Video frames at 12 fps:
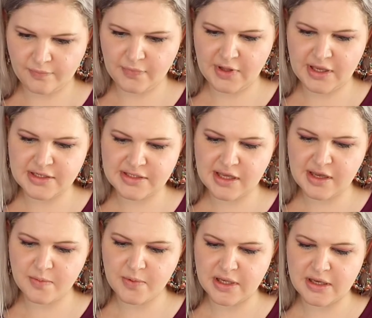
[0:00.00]
Next
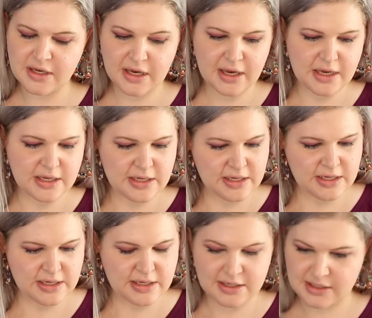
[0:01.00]
thing we got
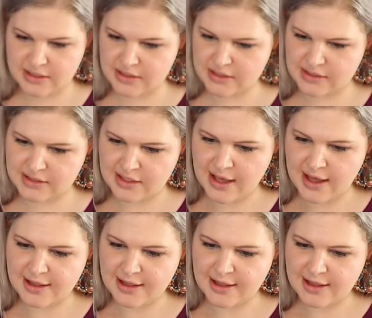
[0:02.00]
is